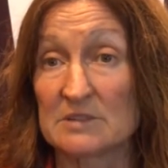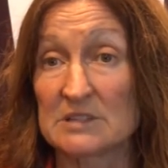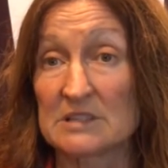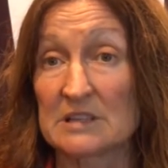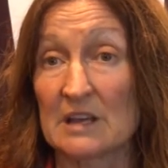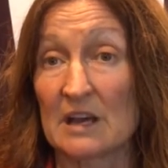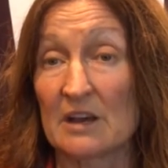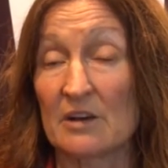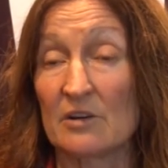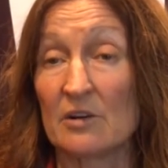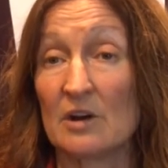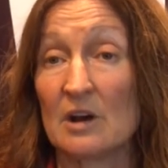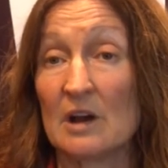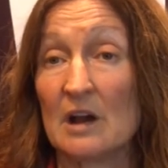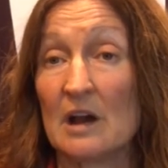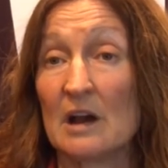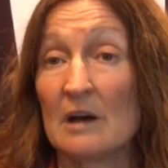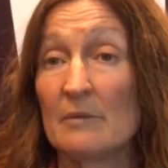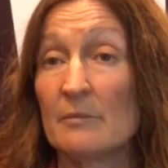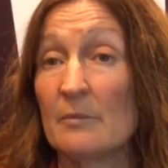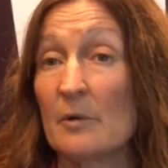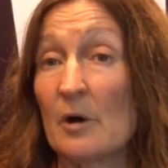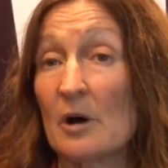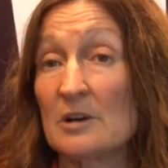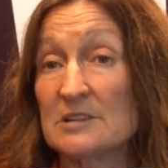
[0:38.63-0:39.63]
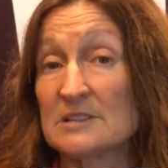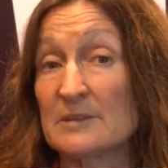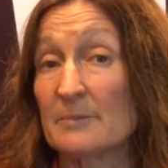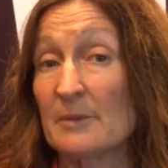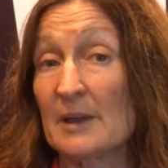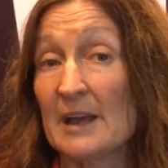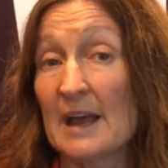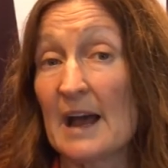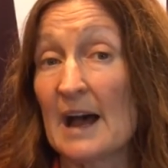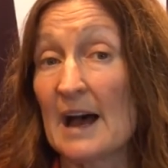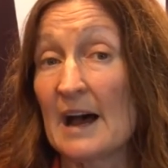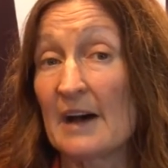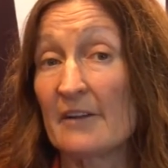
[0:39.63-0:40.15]
So
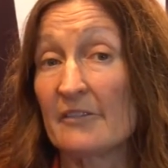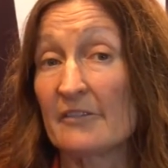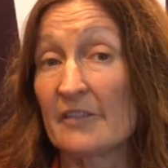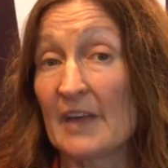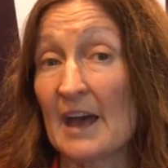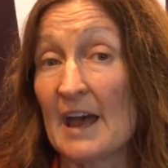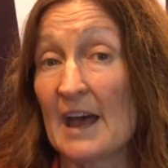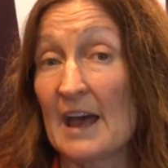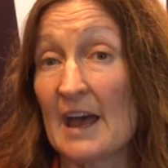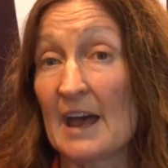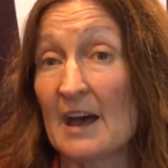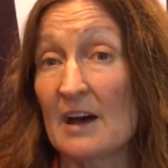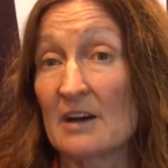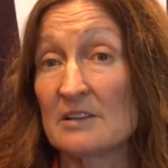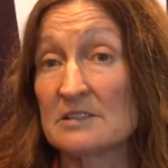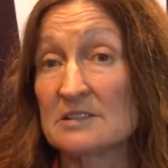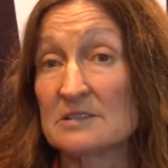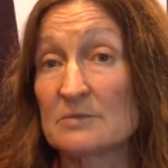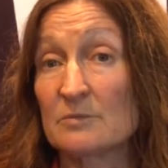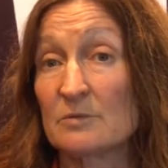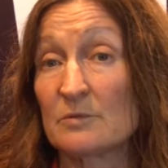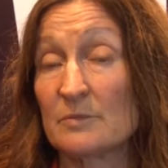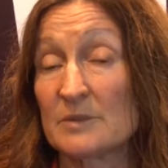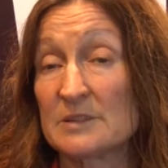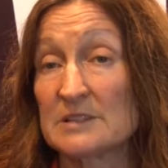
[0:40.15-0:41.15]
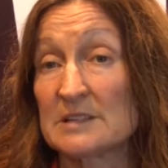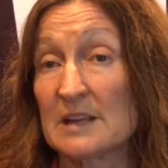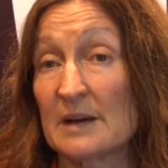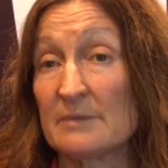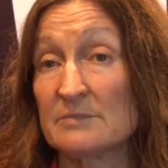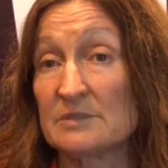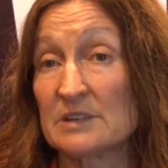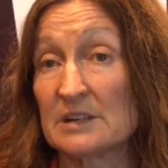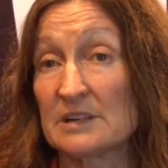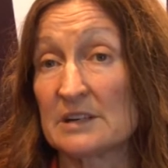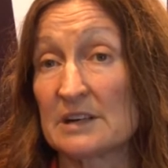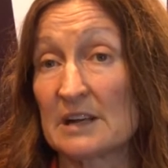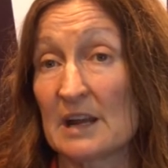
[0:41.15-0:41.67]
possibly half the house will be
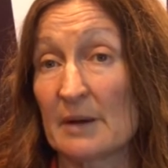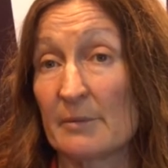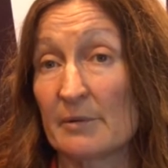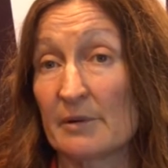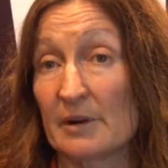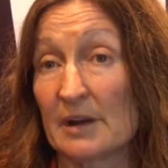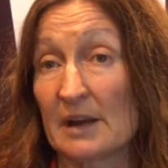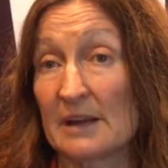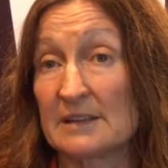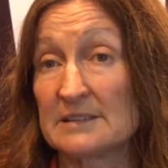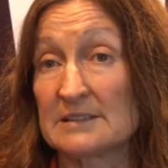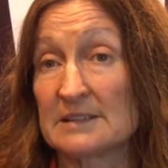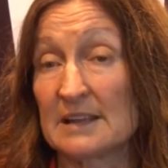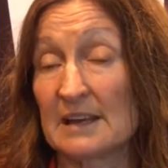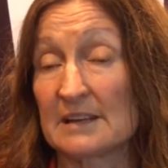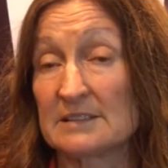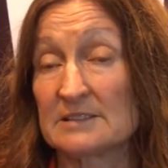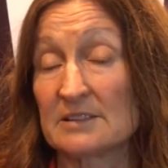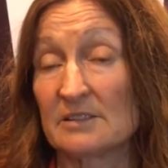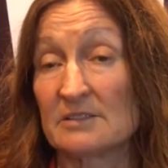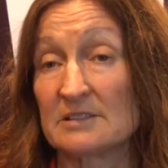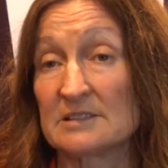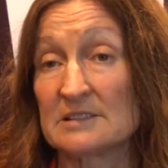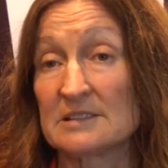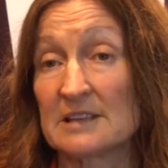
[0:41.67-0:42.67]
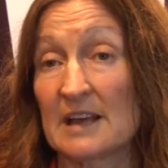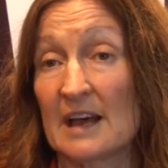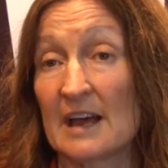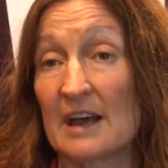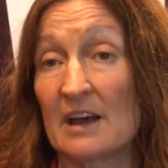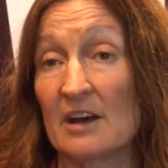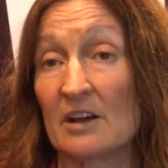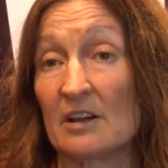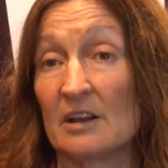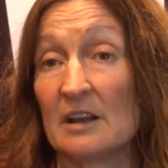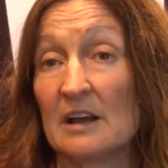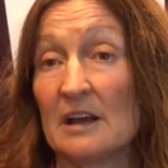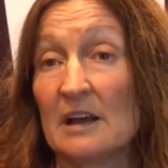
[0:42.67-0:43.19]
subject to capital gains tax on
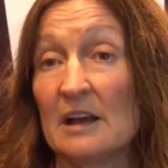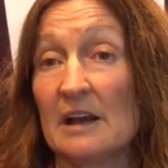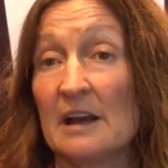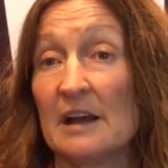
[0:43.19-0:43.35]
sale